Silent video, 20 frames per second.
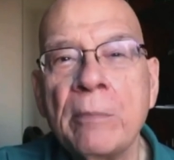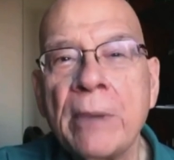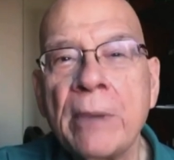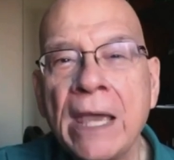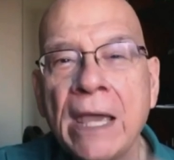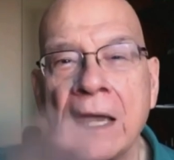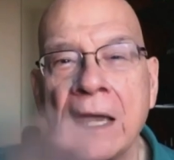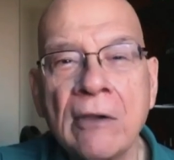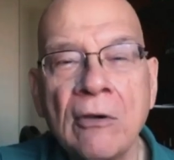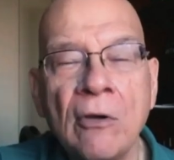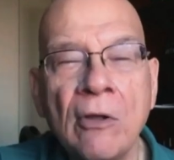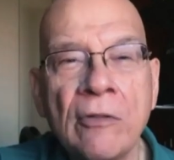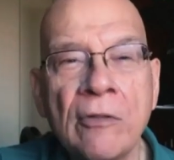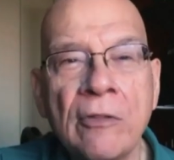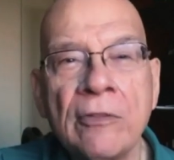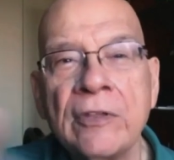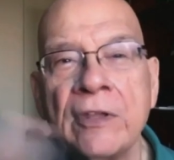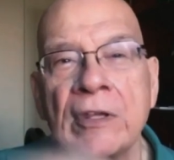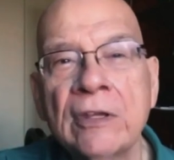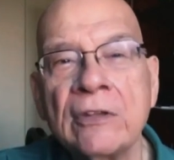turn back
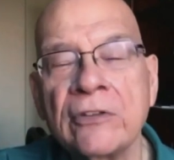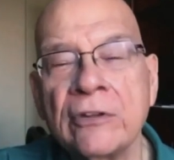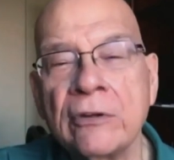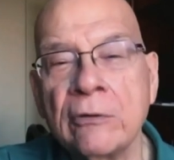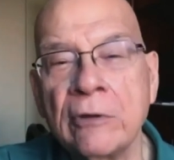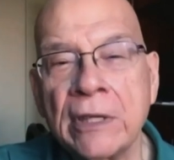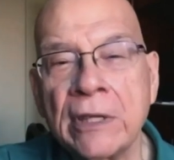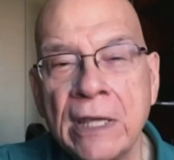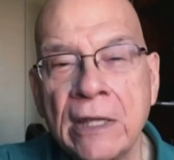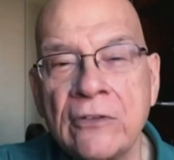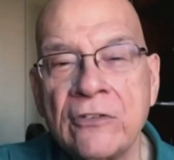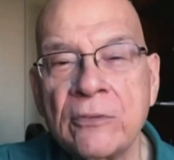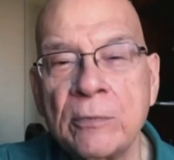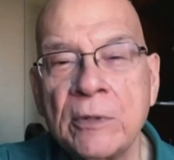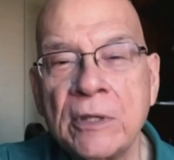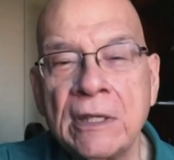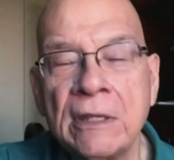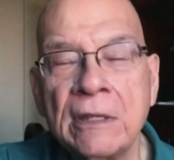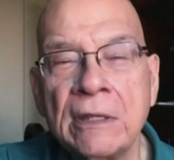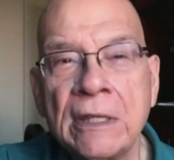all the things that are
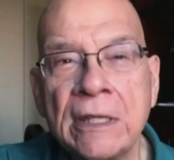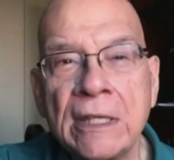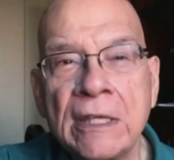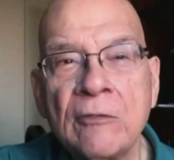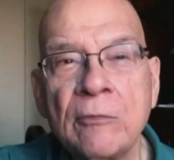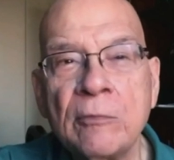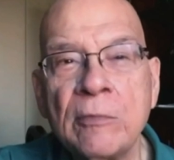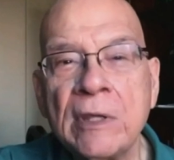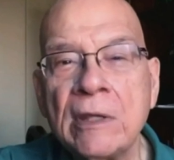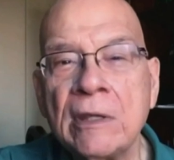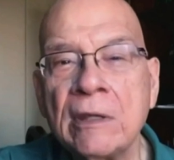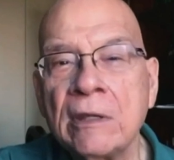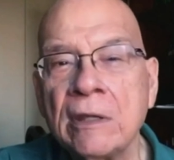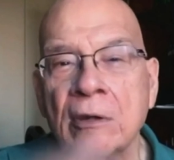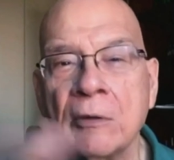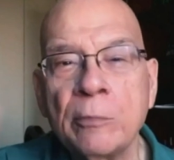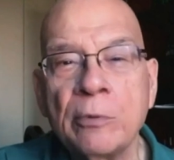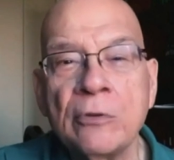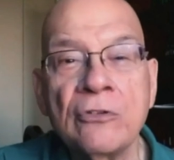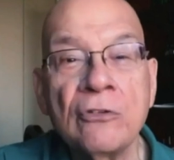against me, give
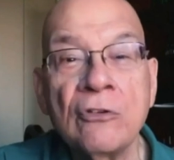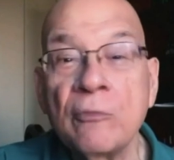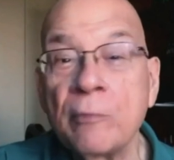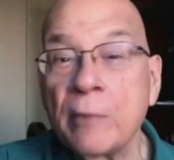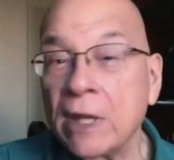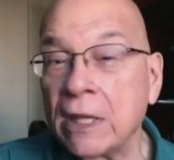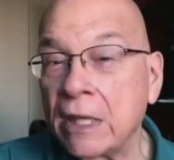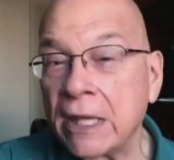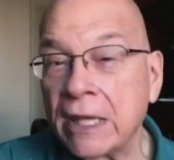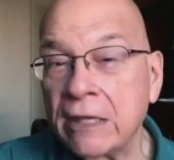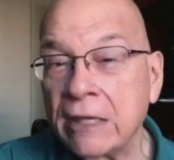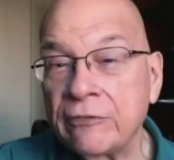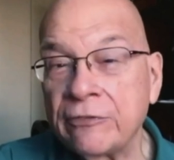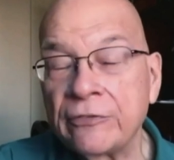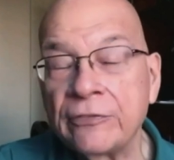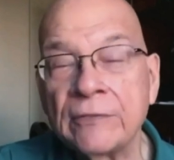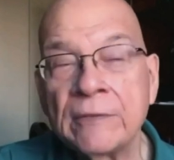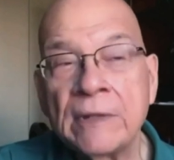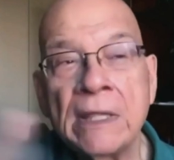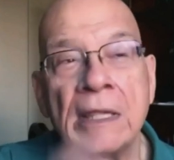me, preserve my
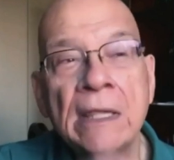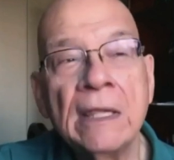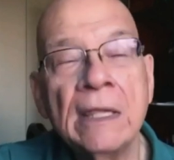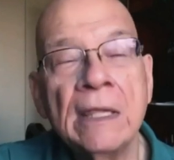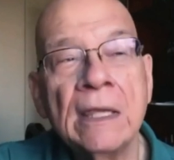life."